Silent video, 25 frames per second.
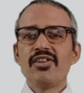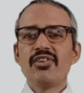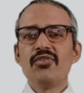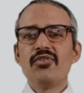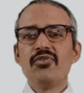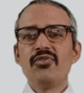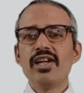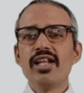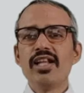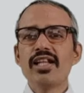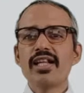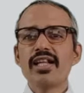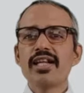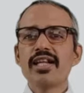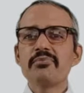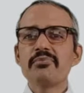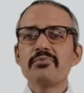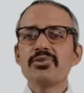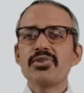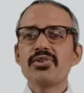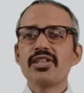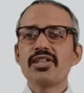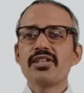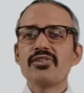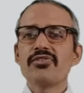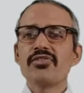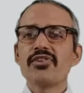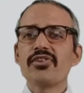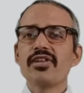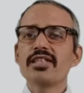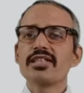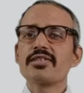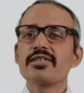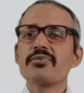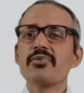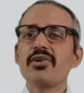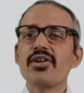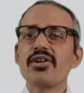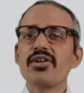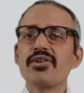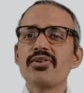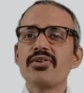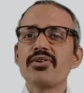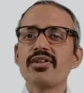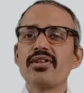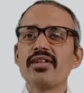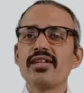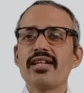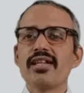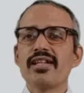Welcome to the first
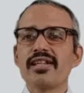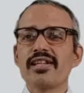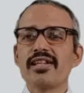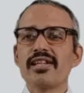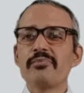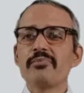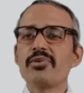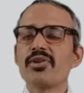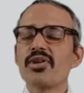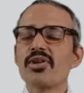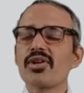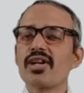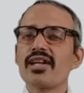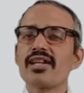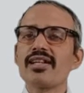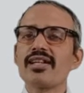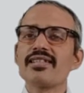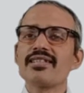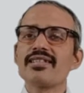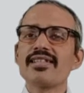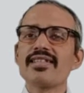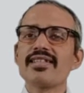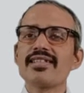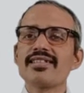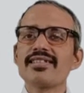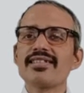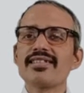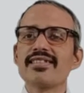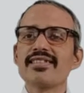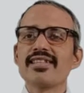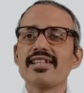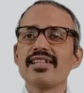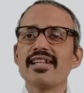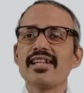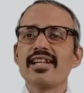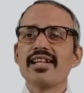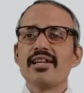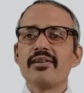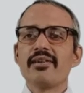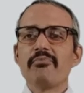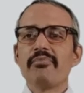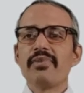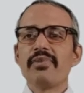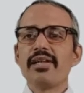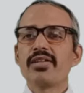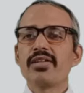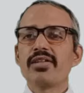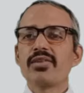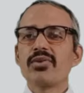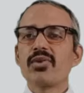module in cryptocurrencies.
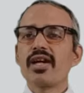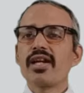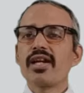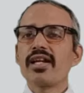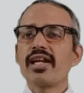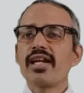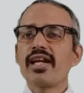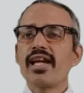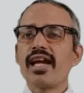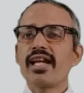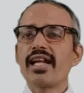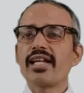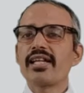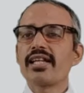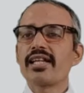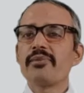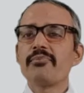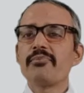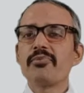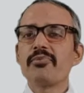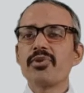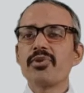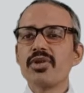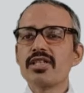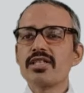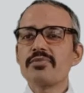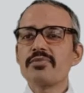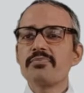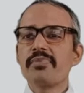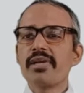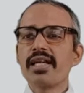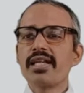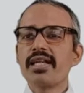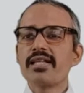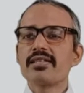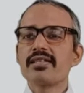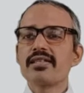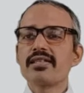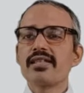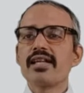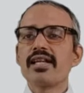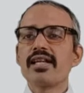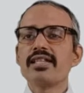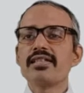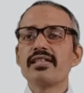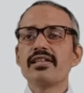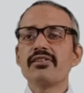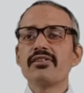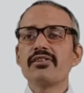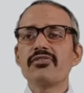Bitcoin and crypto space
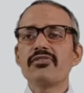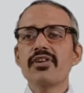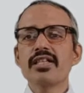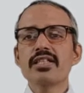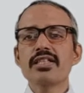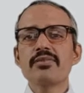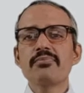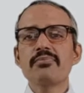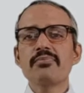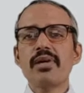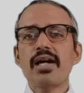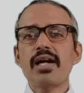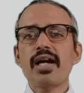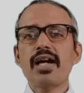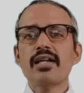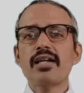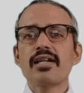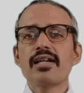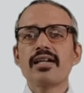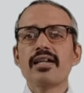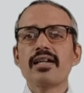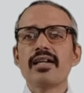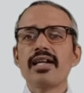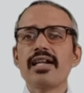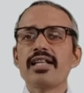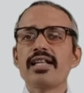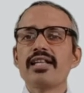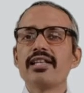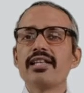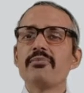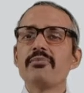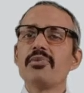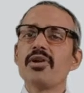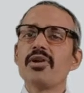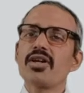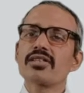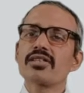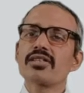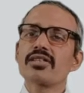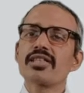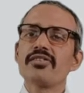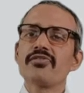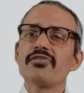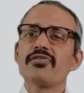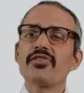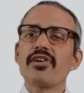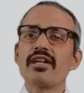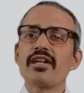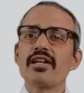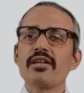is the first part in the blockchain
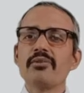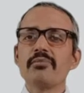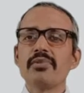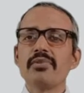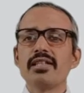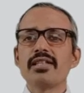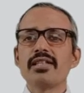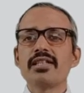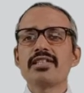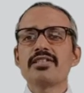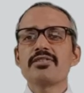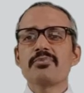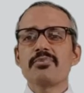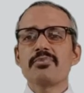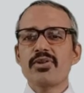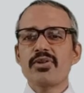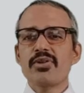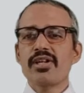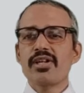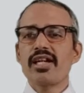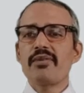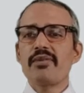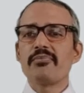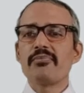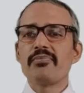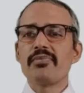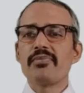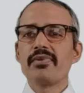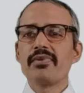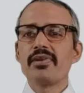fundamentals program.